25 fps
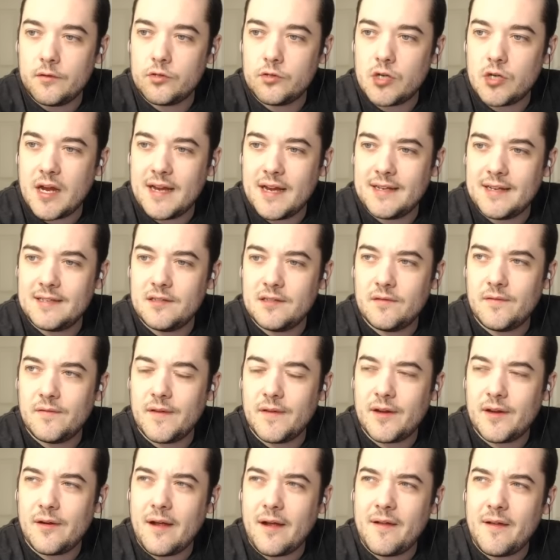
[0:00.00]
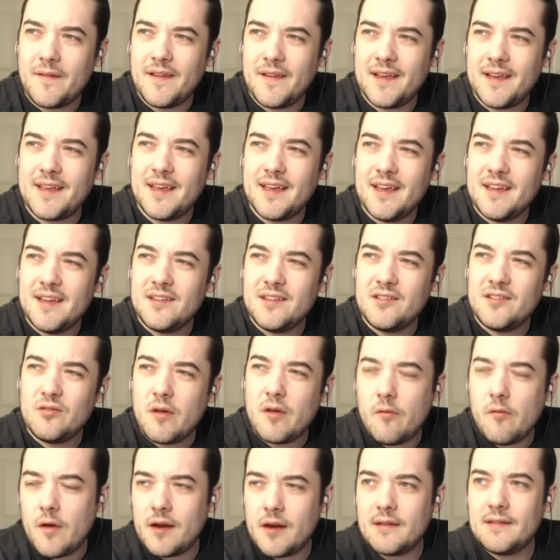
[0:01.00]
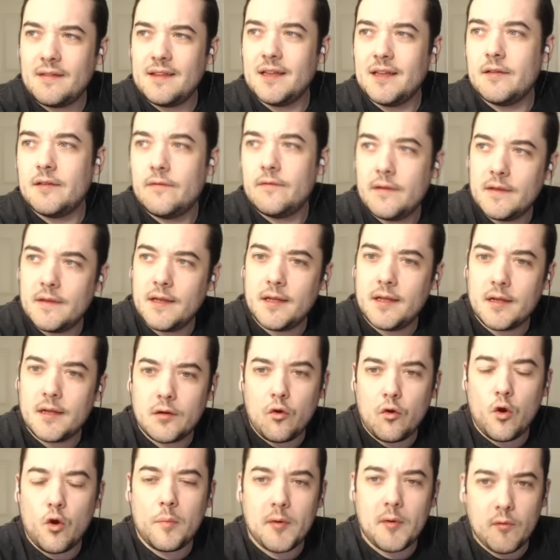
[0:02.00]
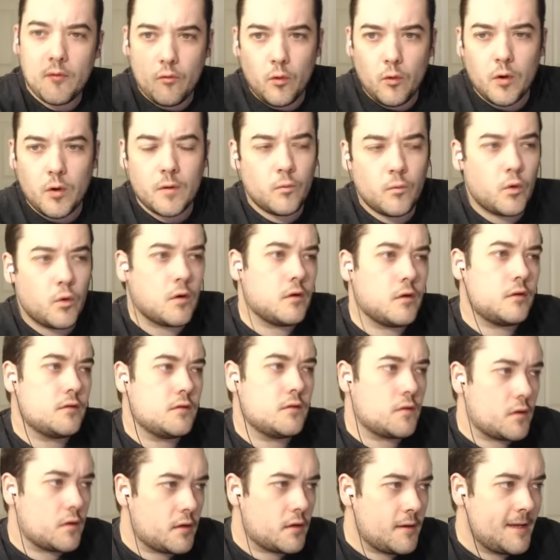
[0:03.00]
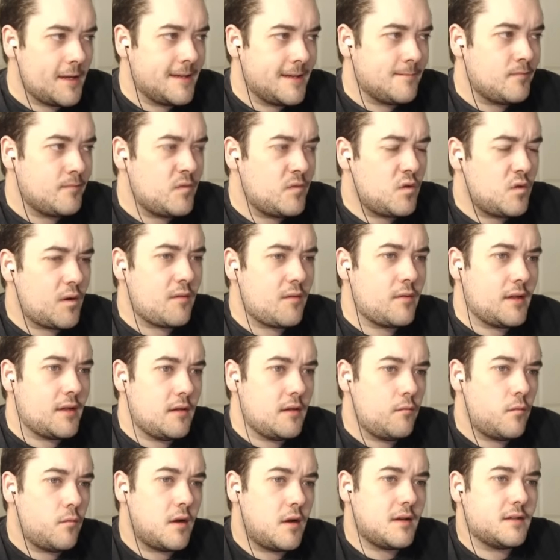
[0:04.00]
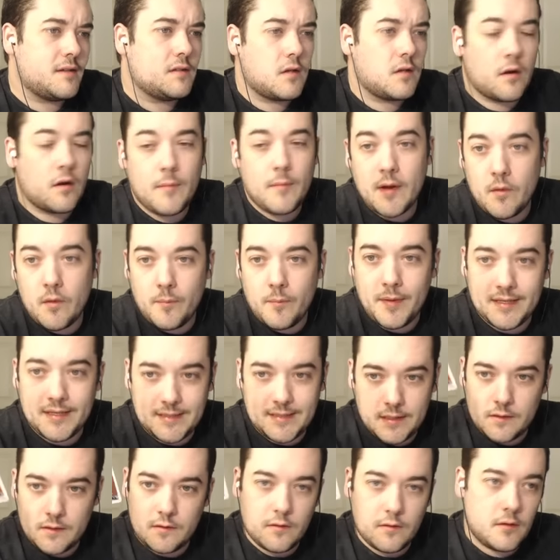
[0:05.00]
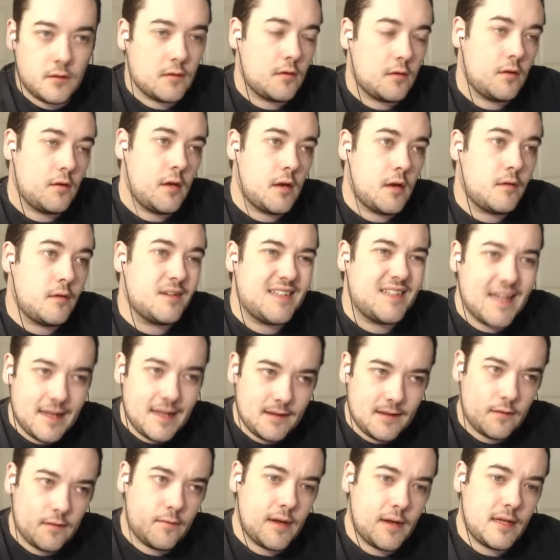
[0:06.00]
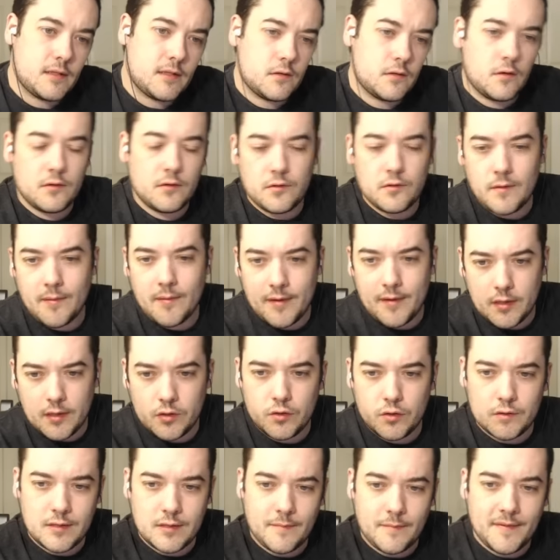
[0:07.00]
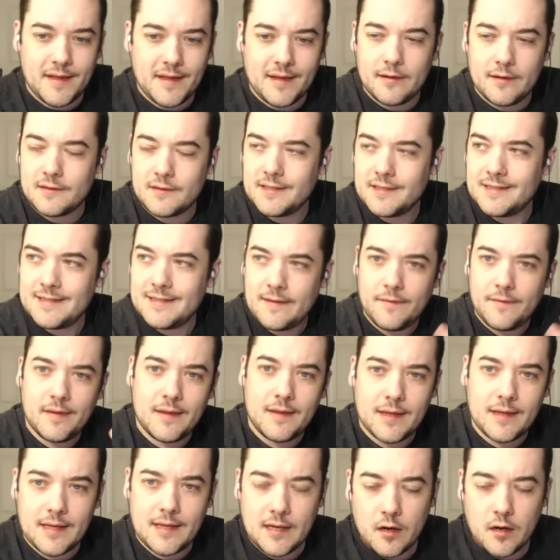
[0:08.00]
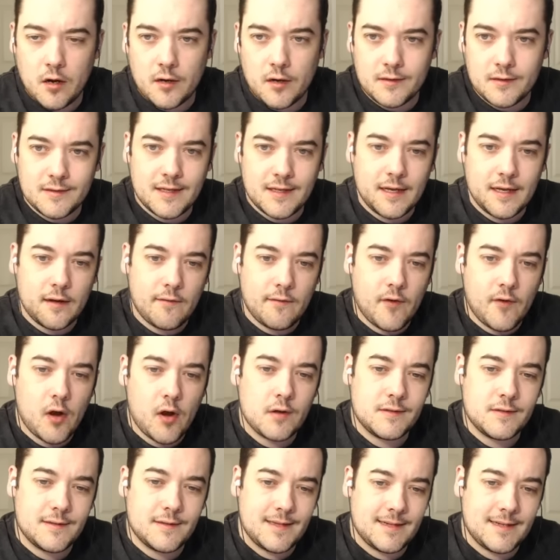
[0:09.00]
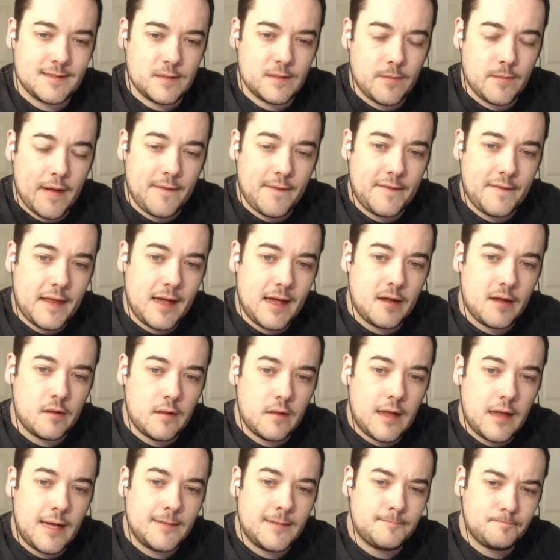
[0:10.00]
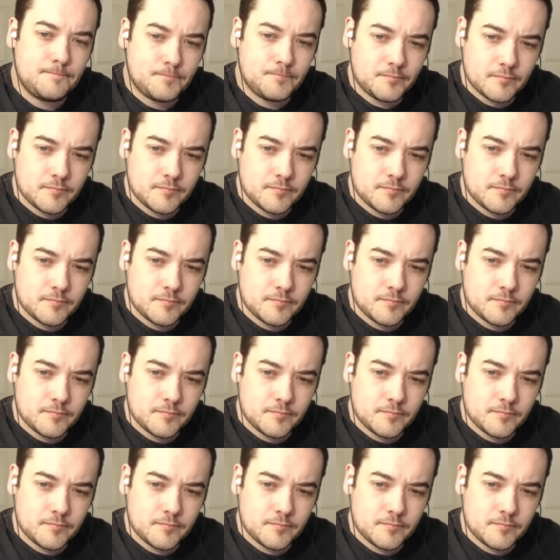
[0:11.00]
trying to figure out, like, do I want to live in the corporate world, or do I really want to start my own business, or, you know, take the risk, or do I want to do something else? That's definitely the King of Hearts. The King of Hearts thinks about that a lot.